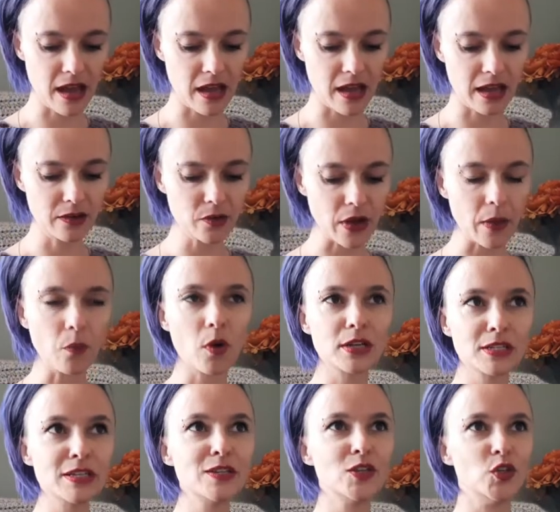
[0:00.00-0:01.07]
I don't know, I want
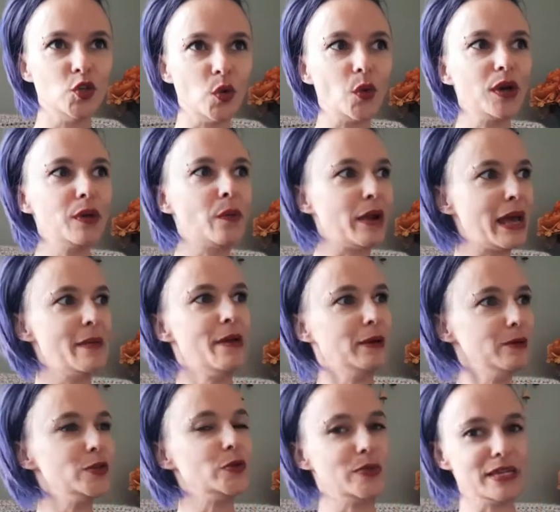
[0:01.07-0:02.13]
to enjoy when I'm out
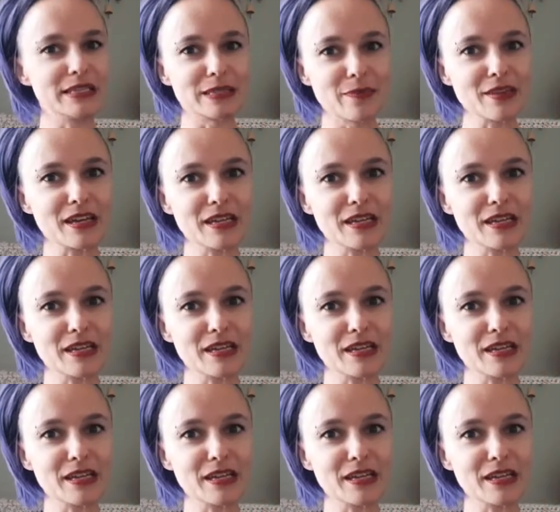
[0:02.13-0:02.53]
doing something.